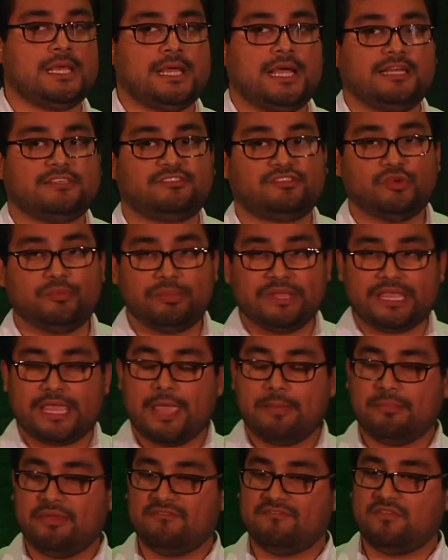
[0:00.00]
I soon
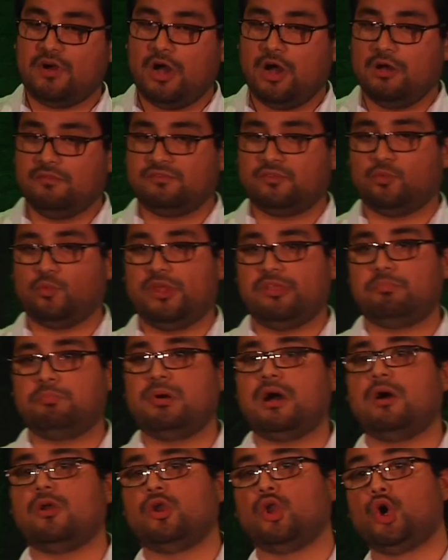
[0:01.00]
became involved with
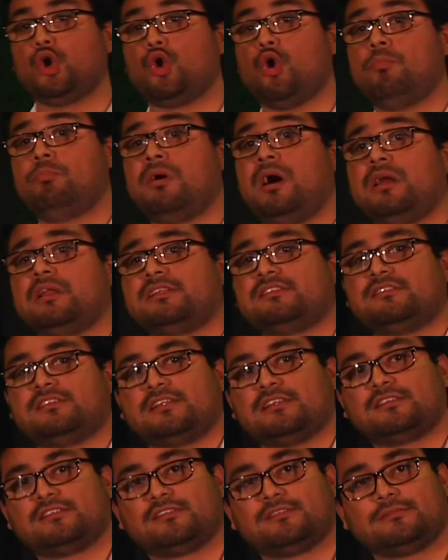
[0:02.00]
local
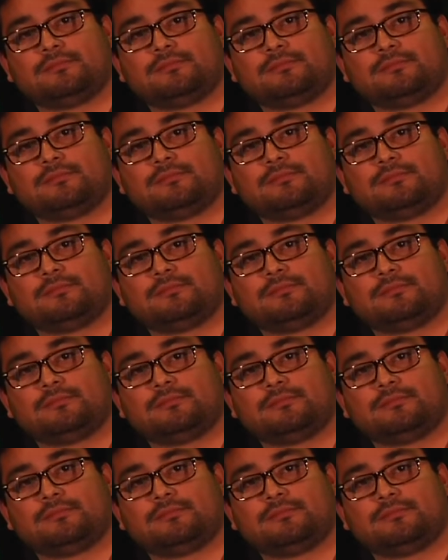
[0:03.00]
politics.